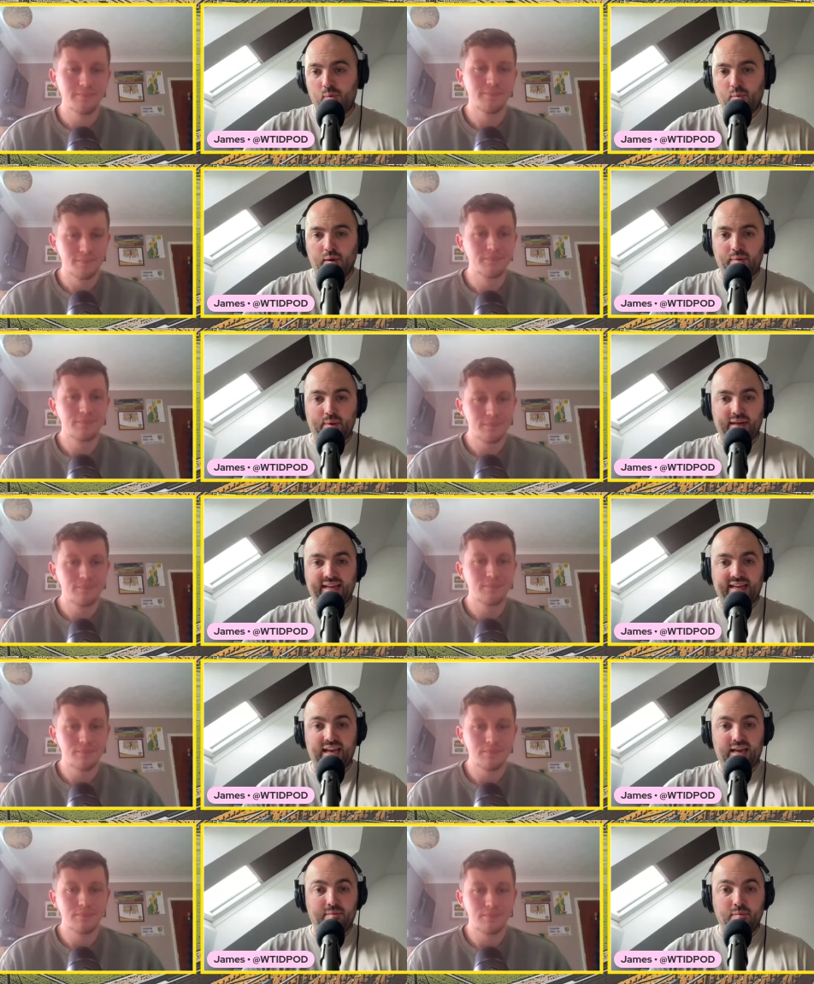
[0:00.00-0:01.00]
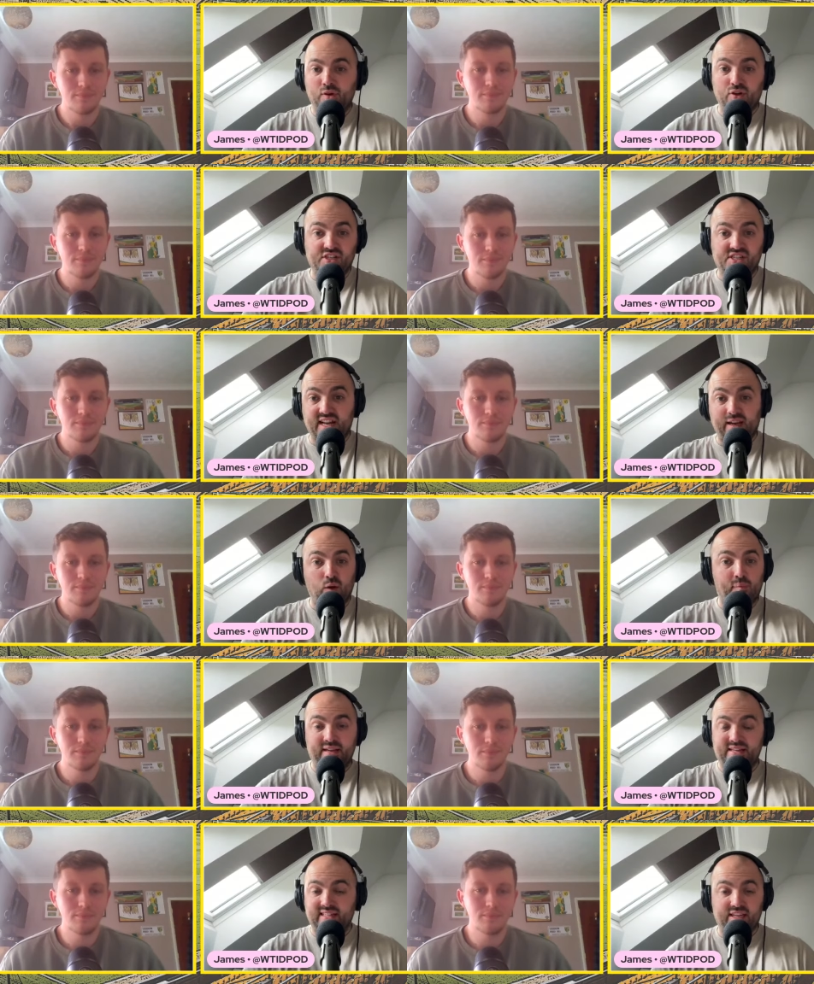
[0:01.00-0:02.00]
Speaker 1: We win a game and we're going to stay up.
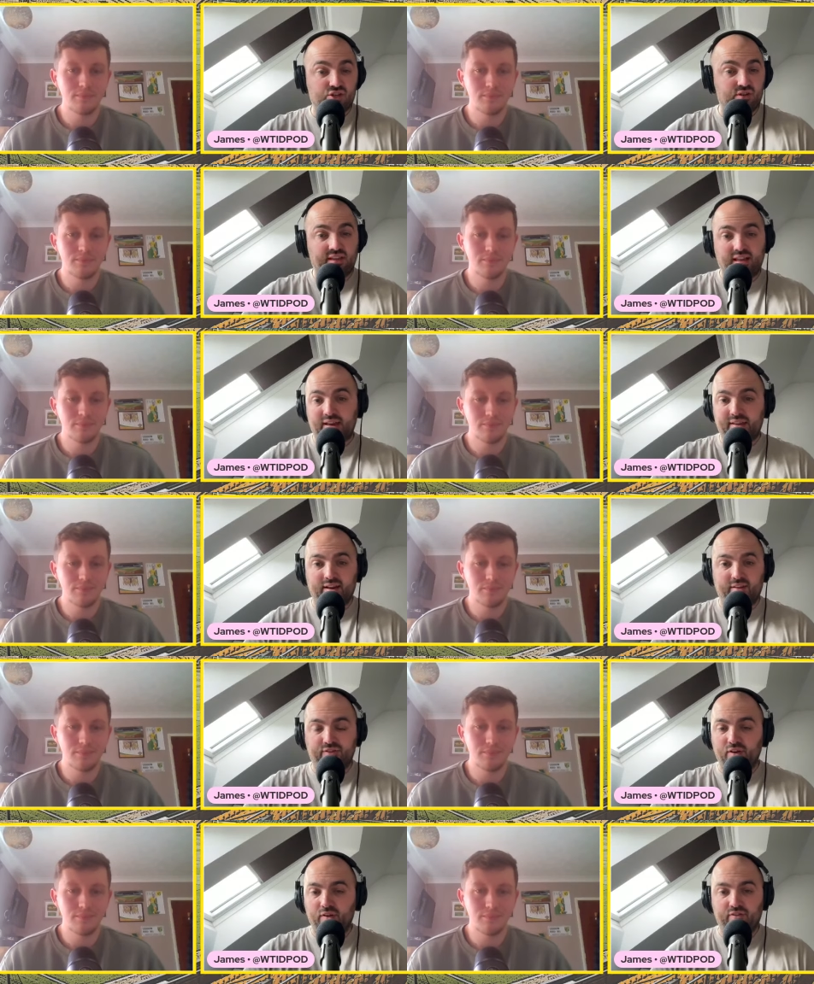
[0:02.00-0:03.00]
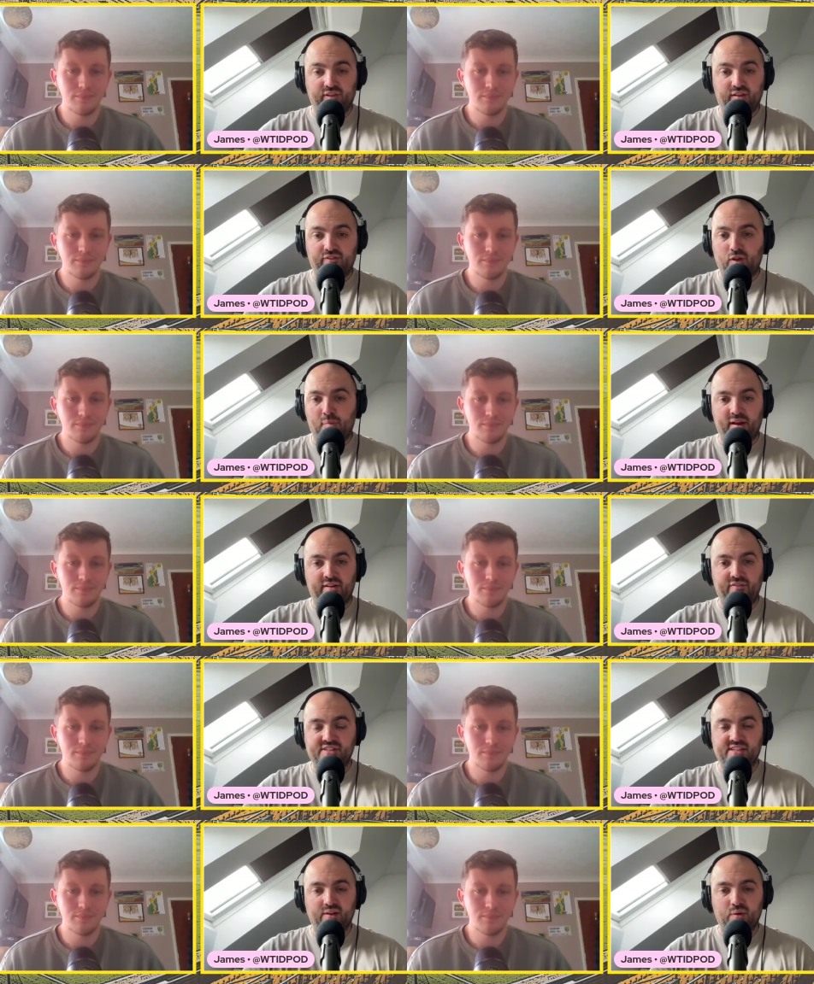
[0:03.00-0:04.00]
It's literally like that, you know, flip-flopping
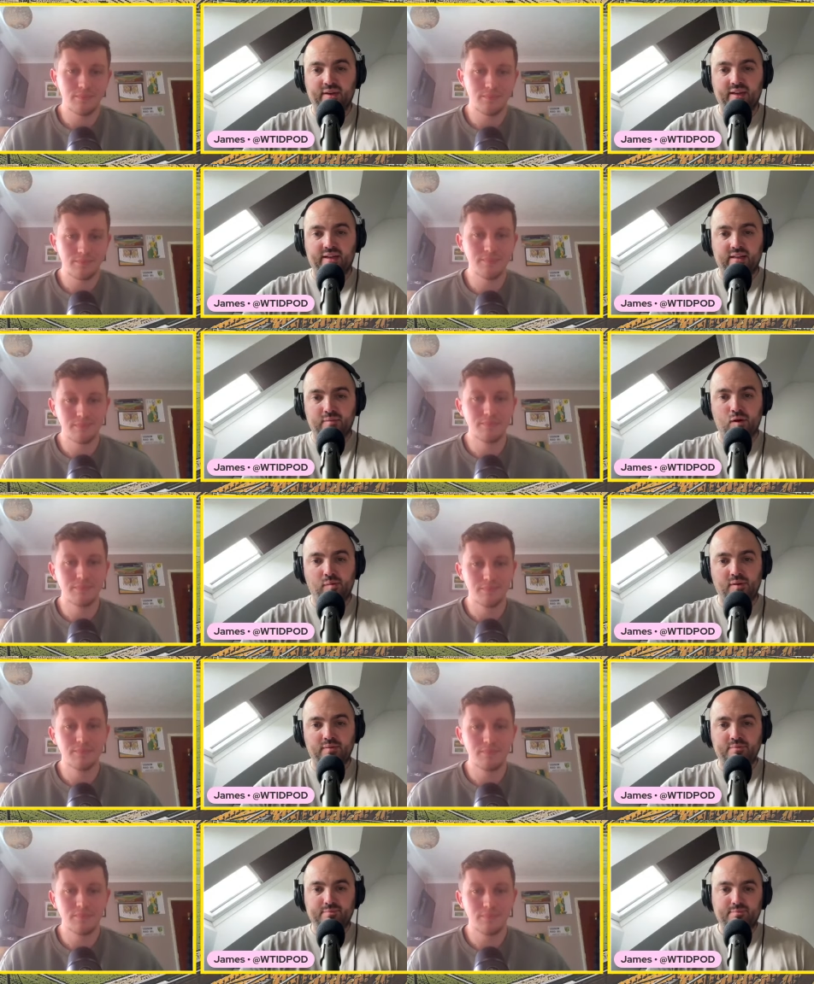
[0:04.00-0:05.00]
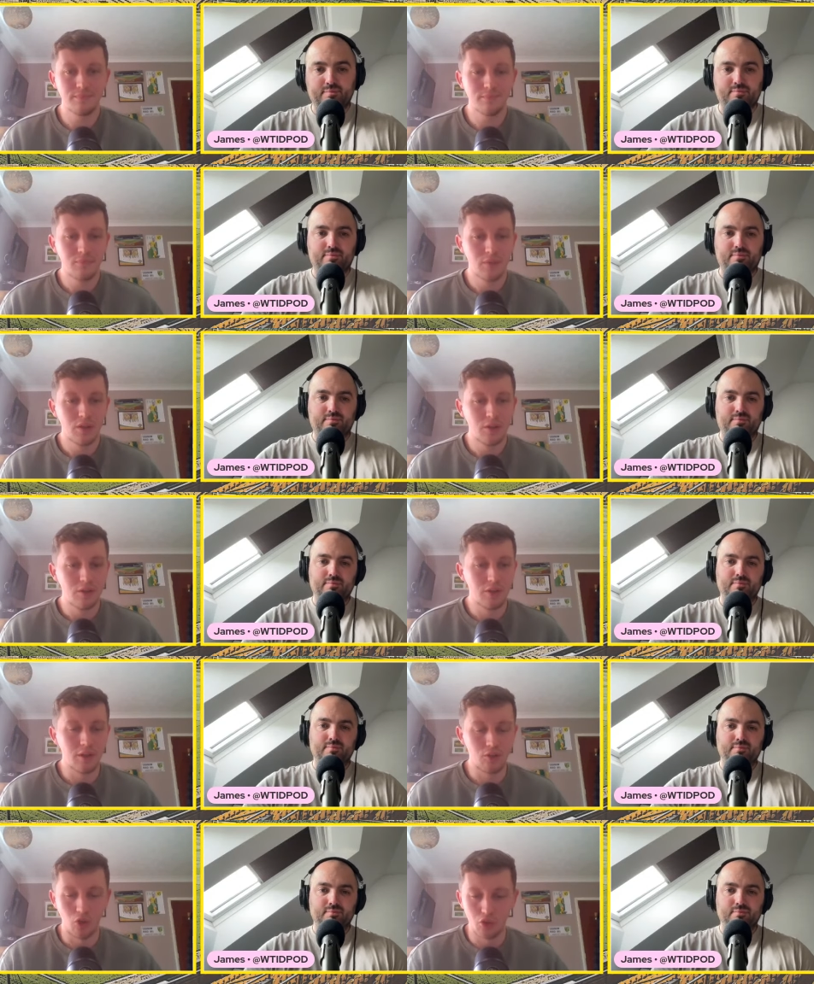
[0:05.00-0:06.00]
every single week at the moment.
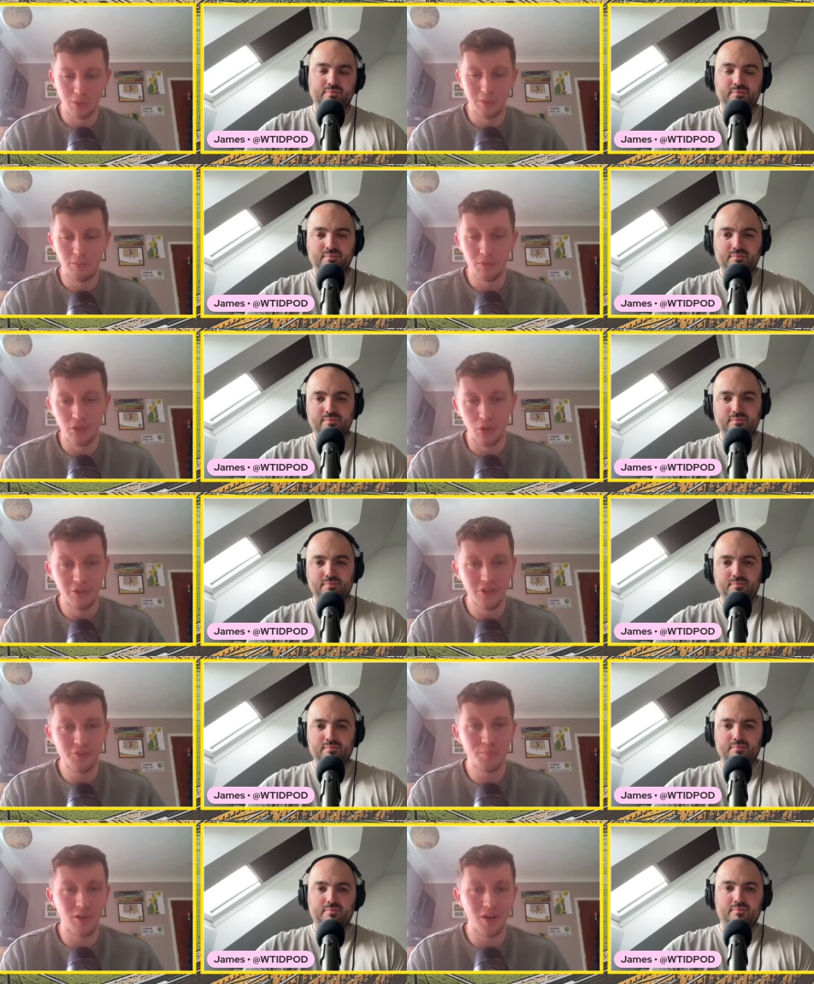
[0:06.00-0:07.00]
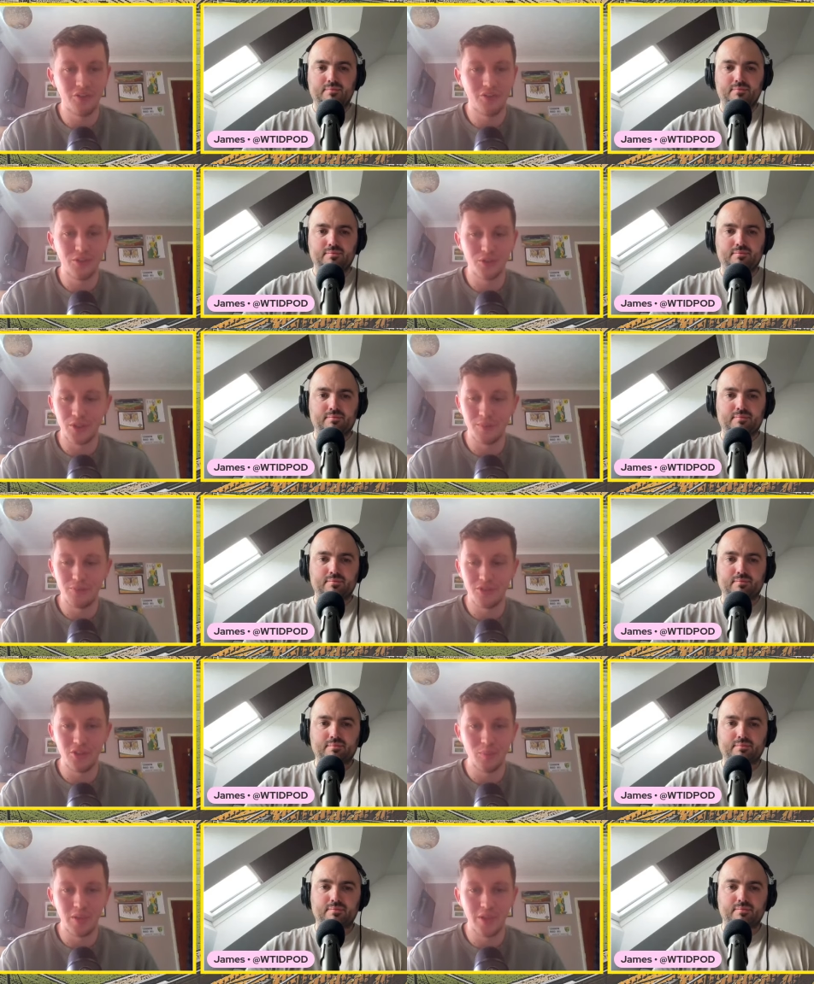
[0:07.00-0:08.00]
Speaker 2: Yeah, of course, we're recording this prior to your trip to
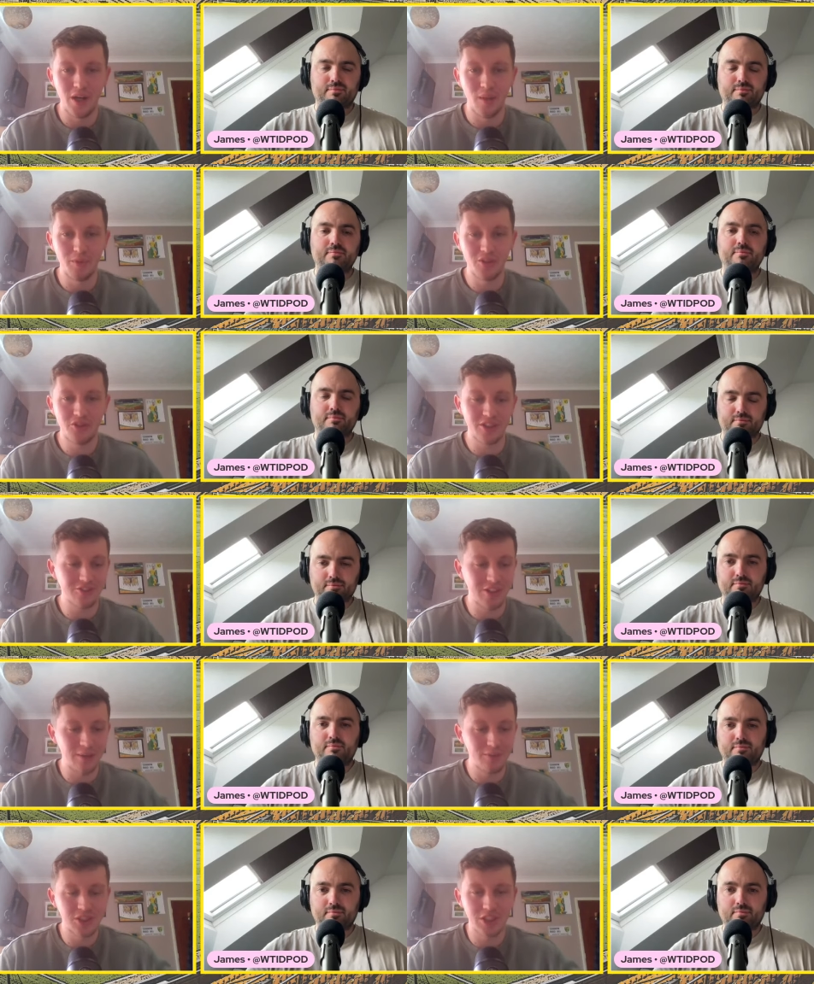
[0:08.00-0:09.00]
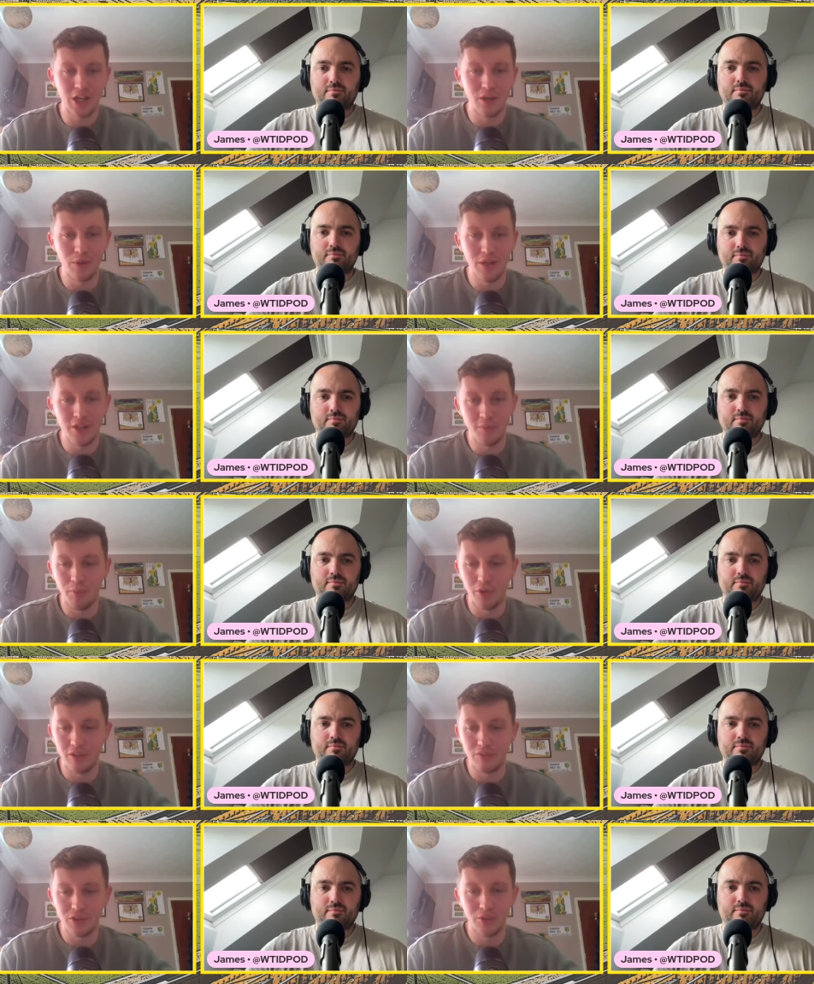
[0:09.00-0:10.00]
QPR, but 6 games to go at the
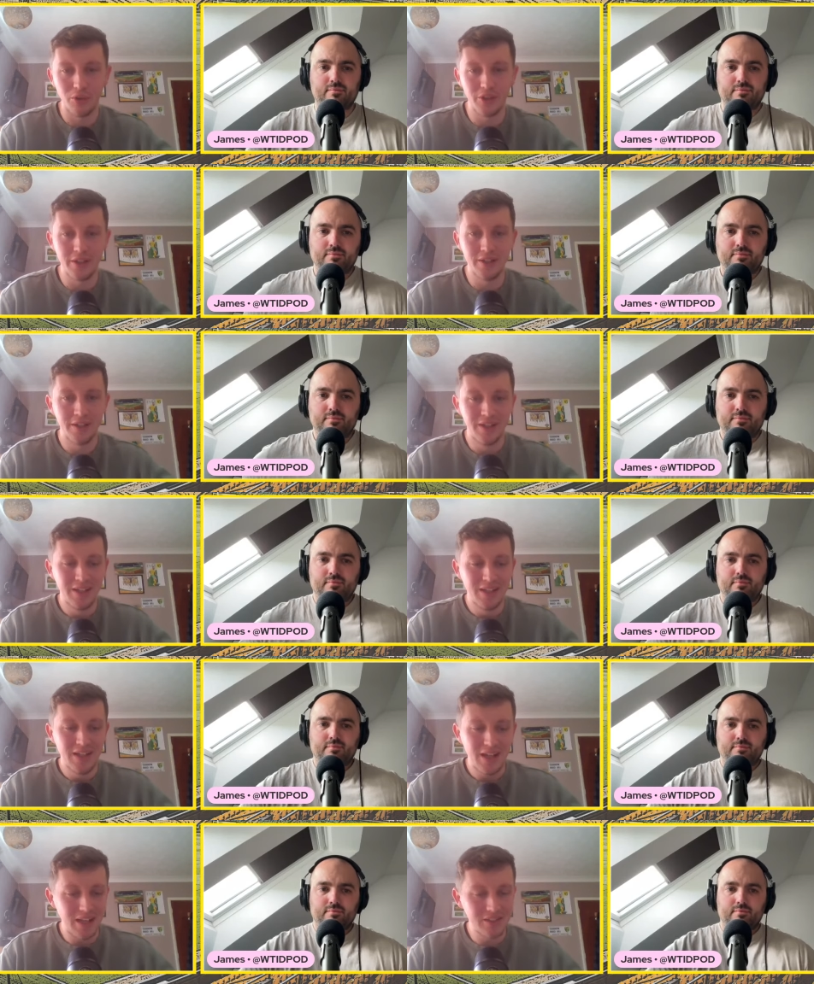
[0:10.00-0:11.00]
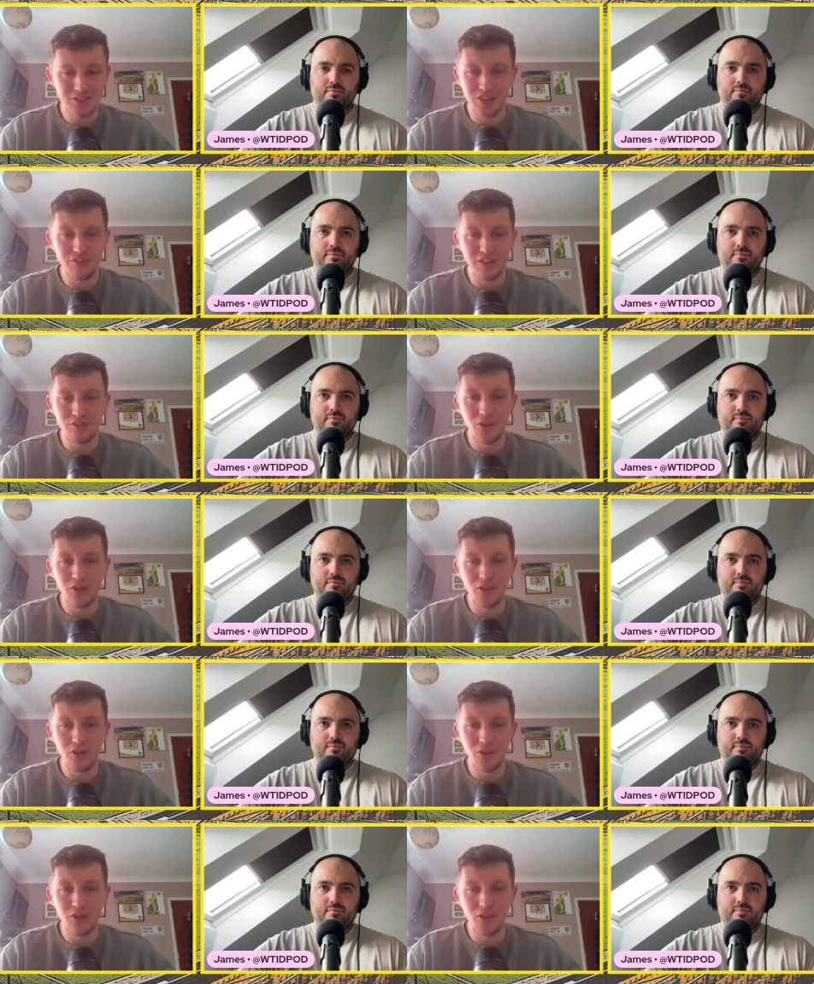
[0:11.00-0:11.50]
point of recording. Do you think you've